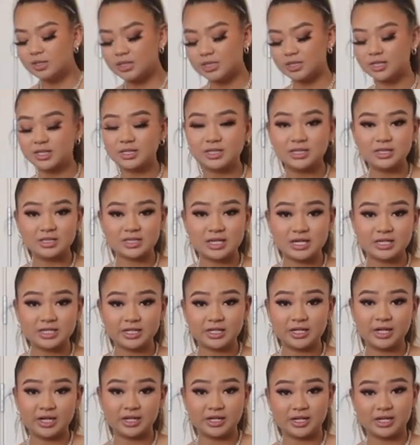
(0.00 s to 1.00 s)
So this is
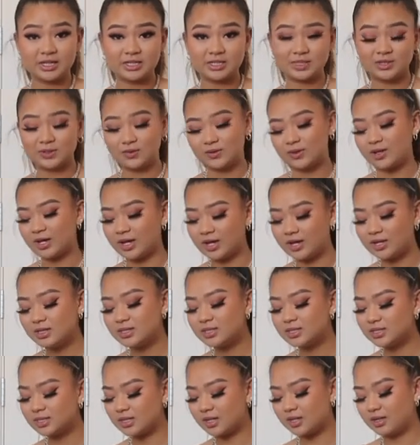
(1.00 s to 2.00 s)
actually a guest
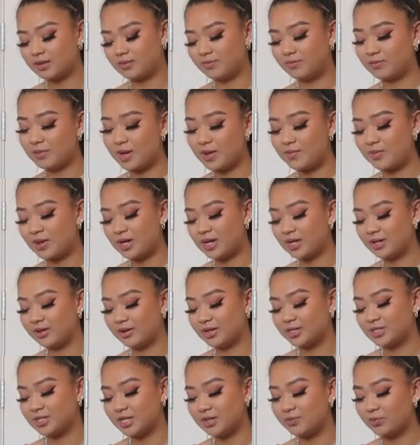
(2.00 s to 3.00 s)
suitcase. My partner
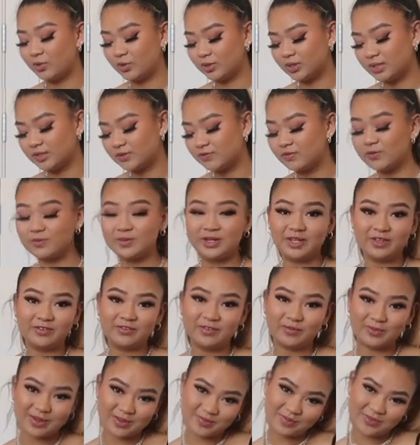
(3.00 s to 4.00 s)
actually bought this for me
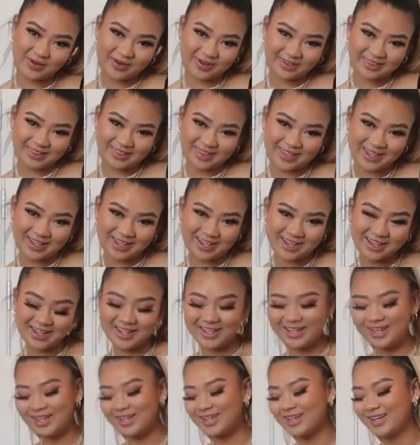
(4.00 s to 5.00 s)
for my
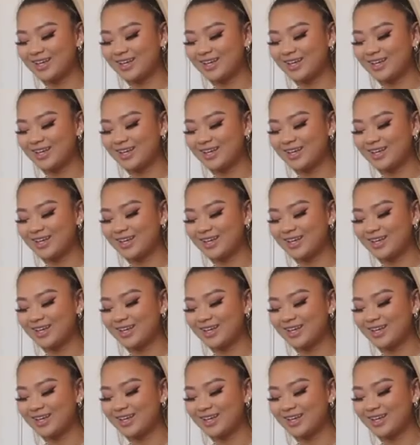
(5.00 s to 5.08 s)
birthday.